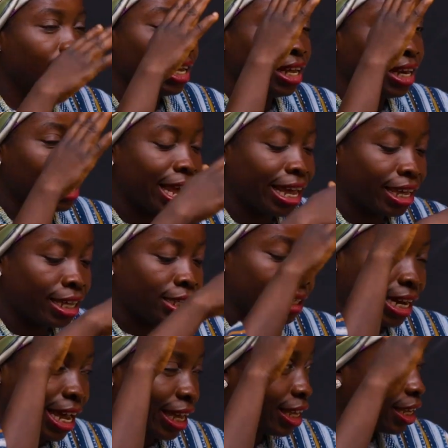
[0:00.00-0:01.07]
like it's
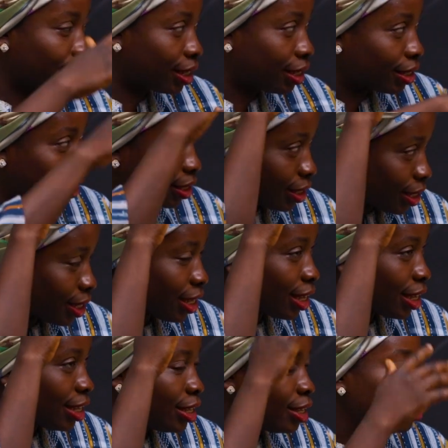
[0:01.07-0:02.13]
like,
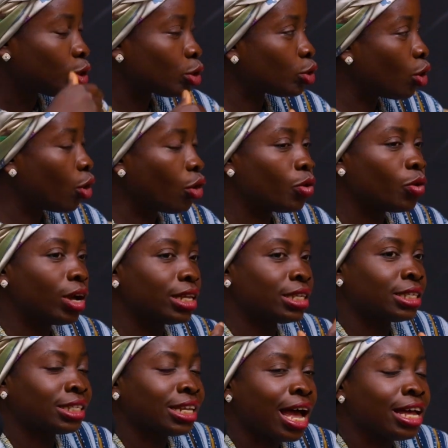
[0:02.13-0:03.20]
so
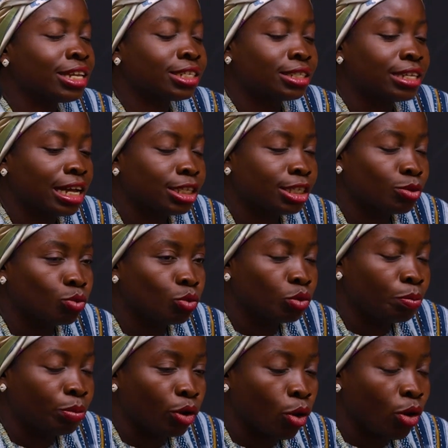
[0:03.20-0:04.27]
styles that would
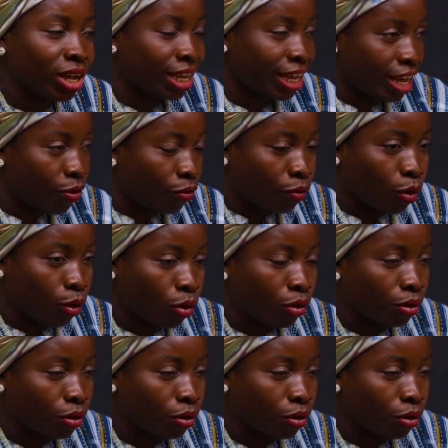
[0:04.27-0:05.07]
be okay for